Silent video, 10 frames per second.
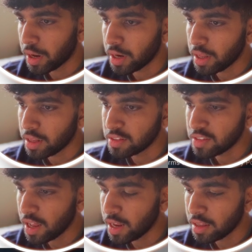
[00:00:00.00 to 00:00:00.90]
the button, and then
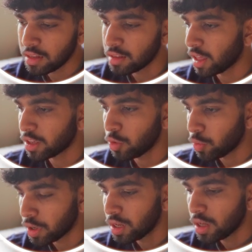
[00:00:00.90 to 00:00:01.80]
sign in like
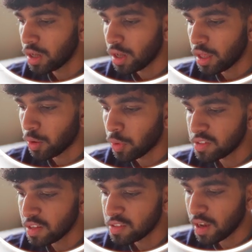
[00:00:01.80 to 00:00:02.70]
you would. And then
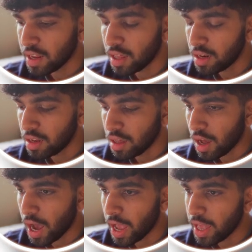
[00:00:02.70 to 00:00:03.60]
once they sign in,
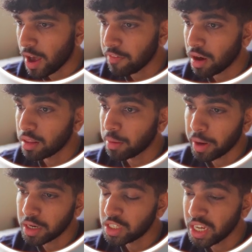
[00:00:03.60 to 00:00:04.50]
I have the
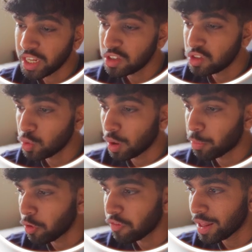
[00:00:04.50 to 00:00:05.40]
button changed to
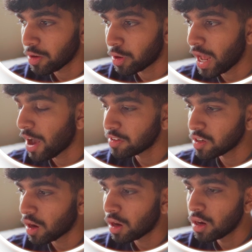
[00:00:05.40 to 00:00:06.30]
a profile or an
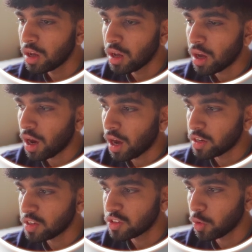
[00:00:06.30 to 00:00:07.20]
avatar,
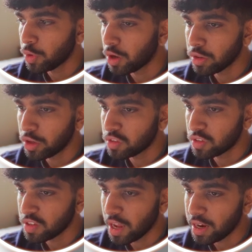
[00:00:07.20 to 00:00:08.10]
just so we know the
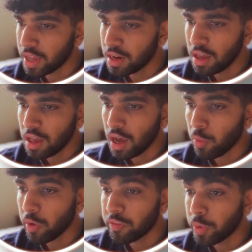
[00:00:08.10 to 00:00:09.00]
user is signed in.
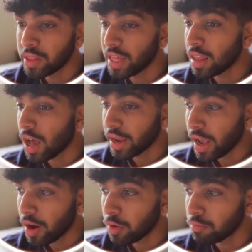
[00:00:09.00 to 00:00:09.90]
However, when they
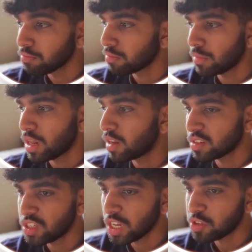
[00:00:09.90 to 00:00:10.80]
log out, it
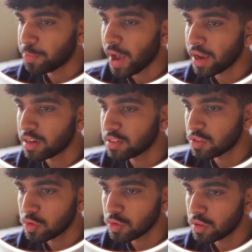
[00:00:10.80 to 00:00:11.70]
doesn't change back. It
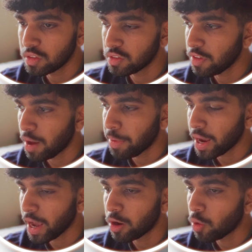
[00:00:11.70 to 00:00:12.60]
doesn't
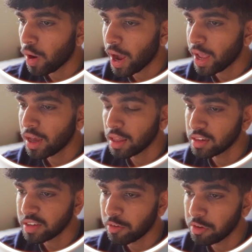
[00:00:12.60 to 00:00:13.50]
flop back. I don't know why,
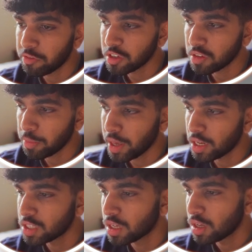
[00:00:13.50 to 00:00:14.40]
unless I refresh the
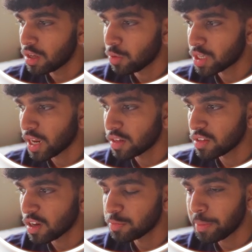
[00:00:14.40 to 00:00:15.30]
page, which kind
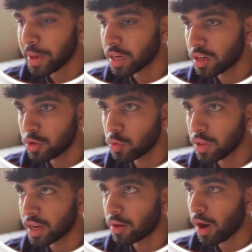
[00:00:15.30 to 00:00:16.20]
of sucks. Maybe I could
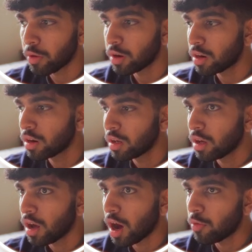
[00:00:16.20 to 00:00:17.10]
do like a router
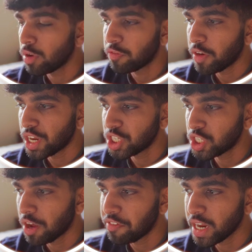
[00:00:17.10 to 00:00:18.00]

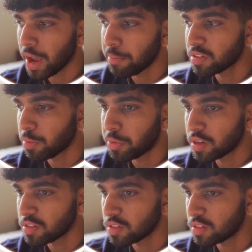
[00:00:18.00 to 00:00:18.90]
refresh every time someone
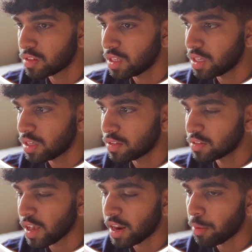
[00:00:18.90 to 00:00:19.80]
presses the
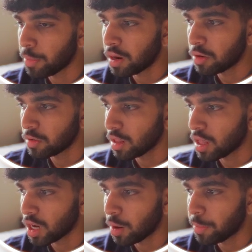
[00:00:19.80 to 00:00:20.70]
sign up button or
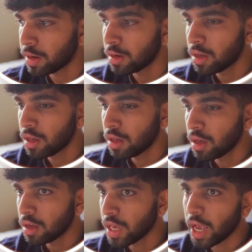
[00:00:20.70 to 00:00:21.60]
the logout button.
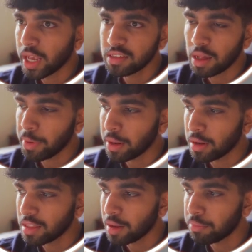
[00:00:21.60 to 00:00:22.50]
Yeah, I guess
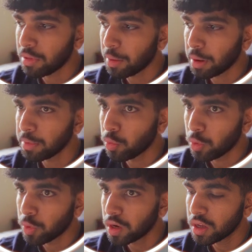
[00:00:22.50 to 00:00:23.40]
that probably
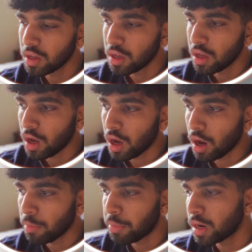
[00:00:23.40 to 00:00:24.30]
would work.
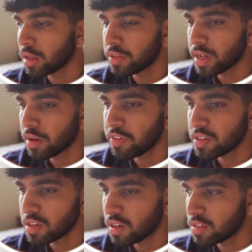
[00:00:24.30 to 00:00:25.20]
But another thing I'm
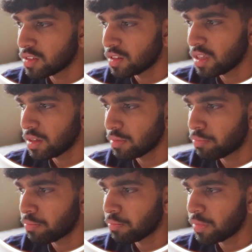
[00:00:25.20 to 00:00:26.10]
facing is the
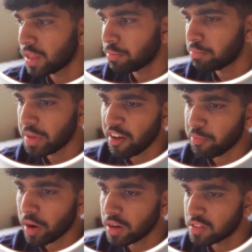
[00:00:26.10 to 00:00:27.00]

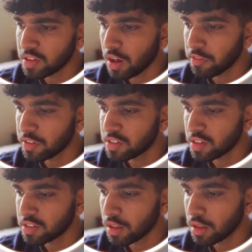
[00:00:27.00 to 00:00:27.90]
nav bar itself
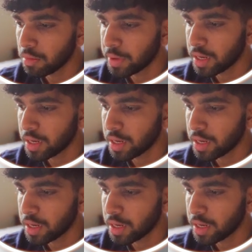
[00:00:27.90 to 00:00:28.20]
is just a little